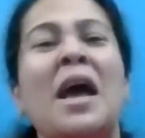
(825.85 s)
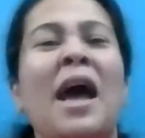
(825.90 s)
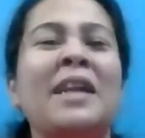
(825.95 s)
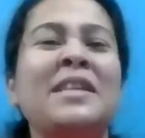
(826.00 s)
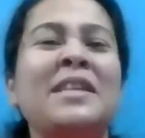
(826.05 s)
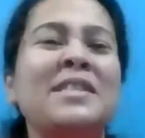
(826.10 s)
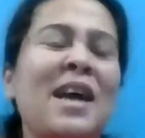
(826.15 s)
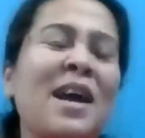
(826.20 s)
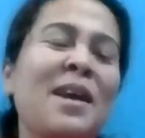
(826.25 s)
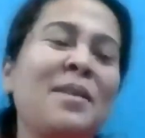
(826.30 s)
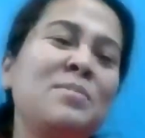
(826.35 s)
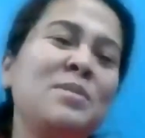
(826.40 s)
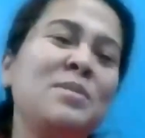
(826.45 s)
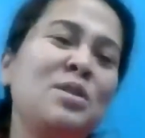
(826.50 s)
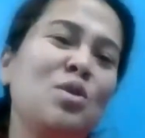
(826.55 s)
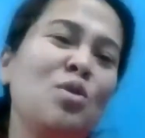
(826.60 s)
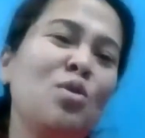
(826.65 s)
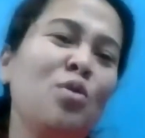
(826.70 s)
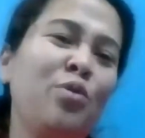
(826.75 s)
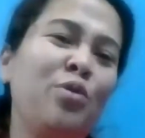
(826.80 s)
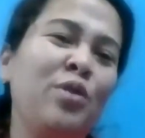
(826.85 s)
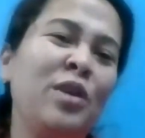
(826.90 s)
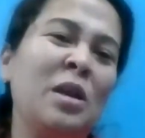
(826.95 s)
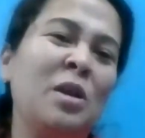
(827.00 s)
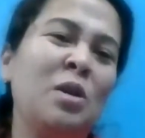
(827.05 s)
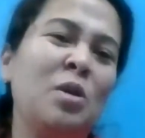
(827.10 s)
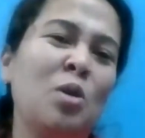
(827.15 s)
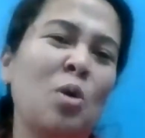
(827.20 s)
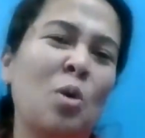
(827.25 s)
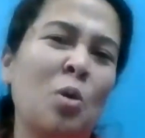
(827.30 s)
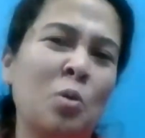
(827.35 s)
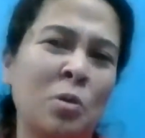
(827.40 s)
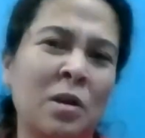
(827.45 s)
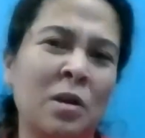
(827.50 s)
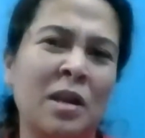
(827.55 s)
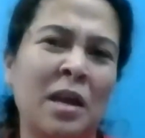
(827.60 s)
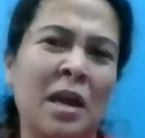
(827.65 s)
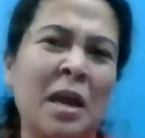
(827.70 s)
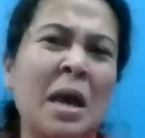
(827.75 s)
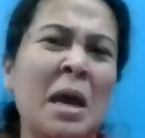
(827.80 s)
at times you feel
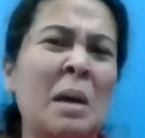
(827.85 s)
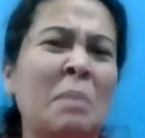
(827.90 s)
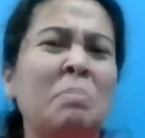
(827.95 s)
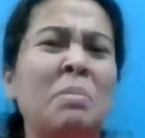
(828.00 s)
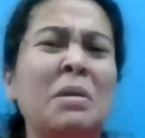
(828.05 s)
lonely,